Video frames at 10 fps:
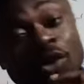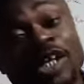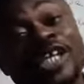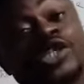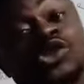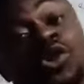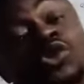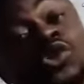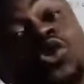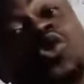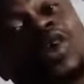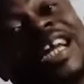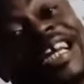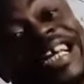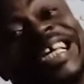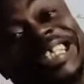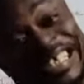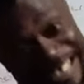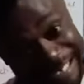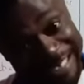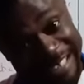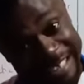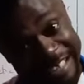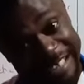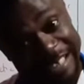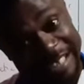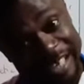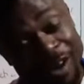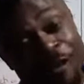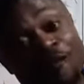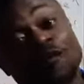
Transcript: is also released from